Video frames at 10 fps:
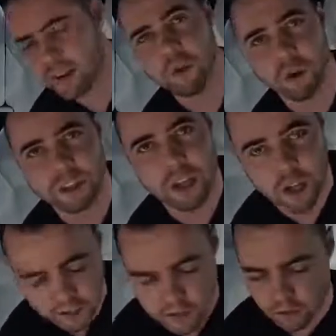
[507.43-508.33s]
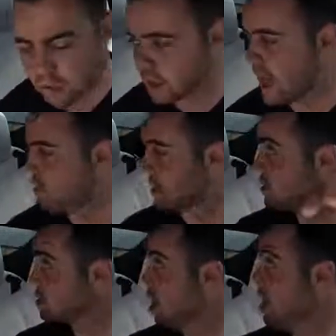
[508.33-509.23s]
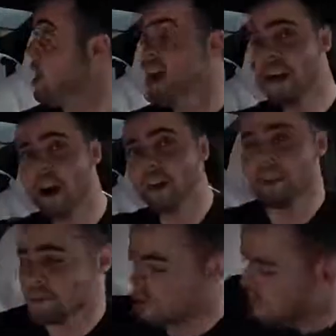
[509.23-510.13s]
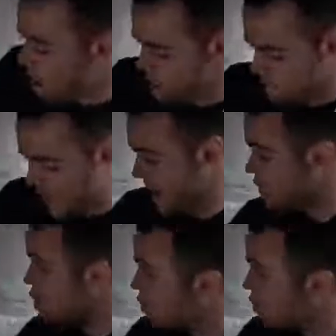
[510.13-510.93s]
And of course, control the climate control. Now, let's move on back